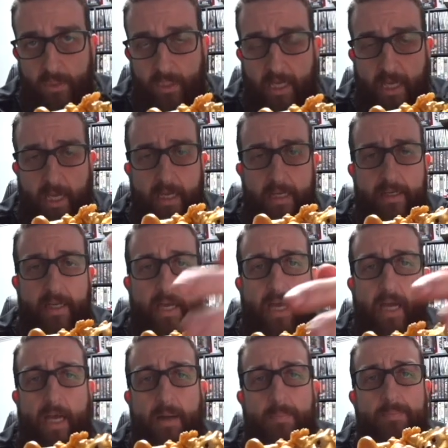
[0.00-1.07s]
And
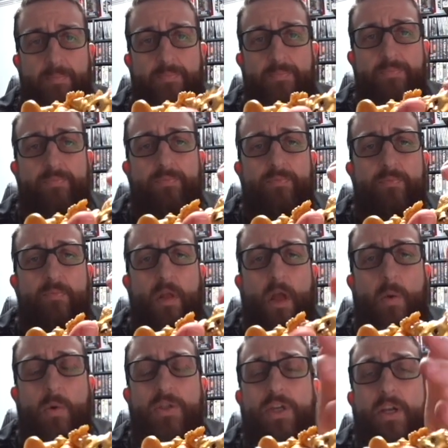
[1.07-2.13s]
I
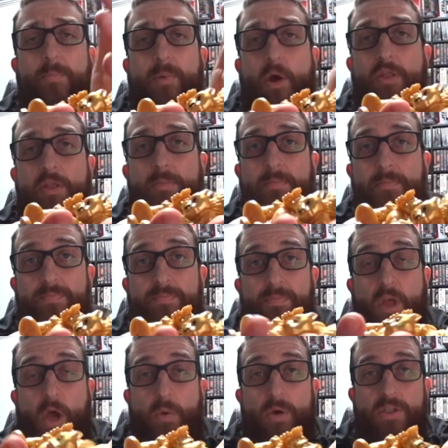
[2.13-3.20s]
was gonna burn them.
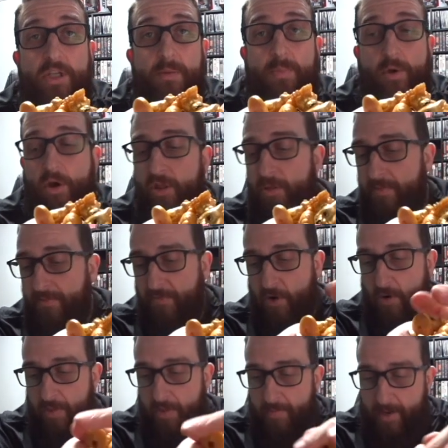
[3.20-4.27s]
I was gonna burn them and throw
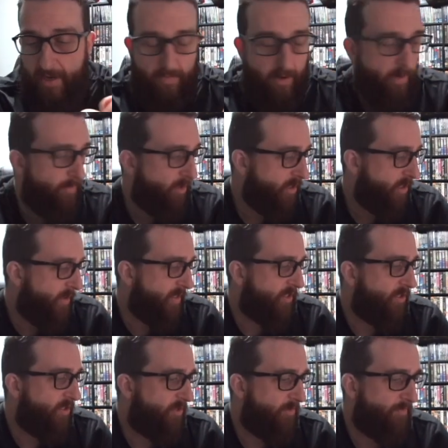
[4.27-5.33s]
them in the bin, but I'm not going
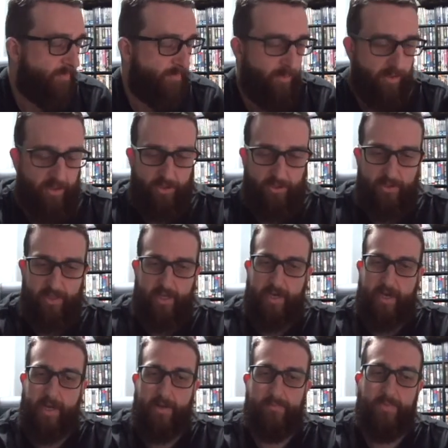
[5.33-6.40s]
to. I'm not gonna do that
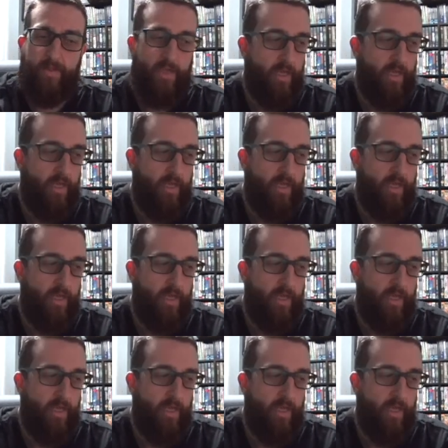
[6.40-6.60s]
now.